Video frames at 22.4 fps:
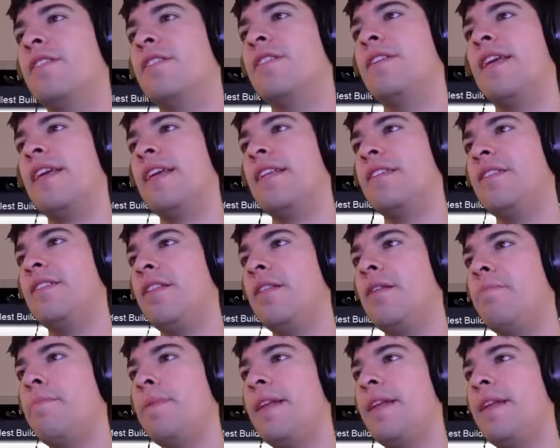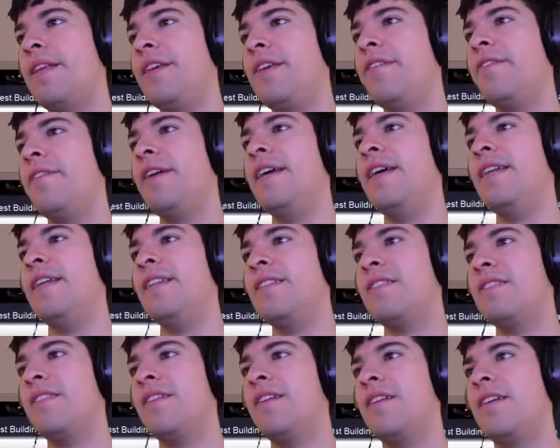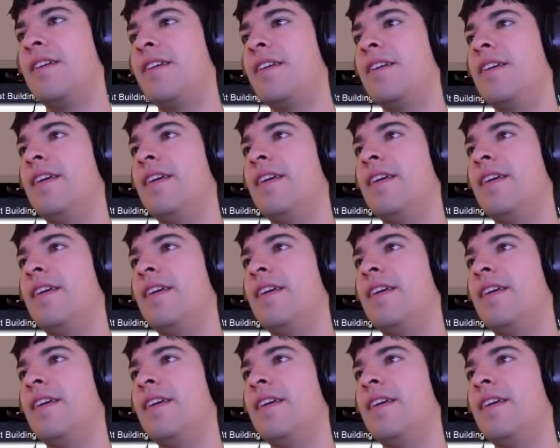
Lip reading: then it gets to the menu, I hit start,